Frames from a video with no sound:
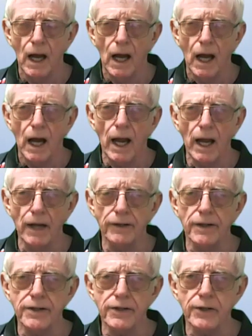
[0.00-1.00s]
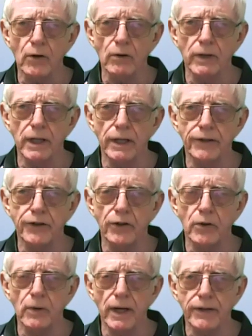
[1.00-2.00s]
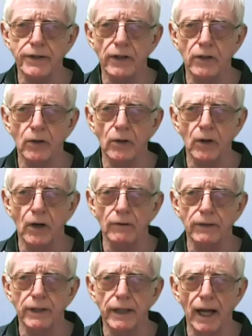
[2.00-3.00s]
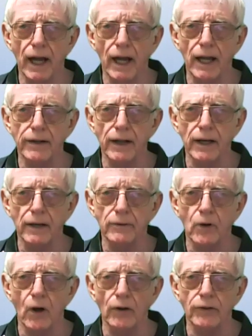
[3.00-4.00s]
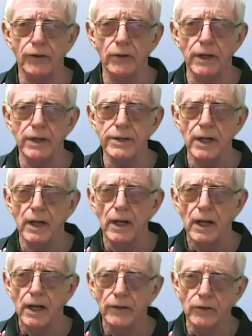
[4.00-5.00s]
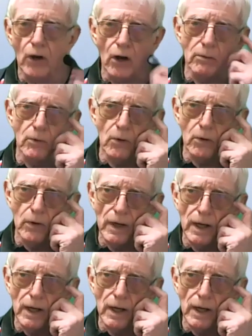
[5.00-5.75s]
I heard the story 2 weeks ago of a guy that had gone to his normal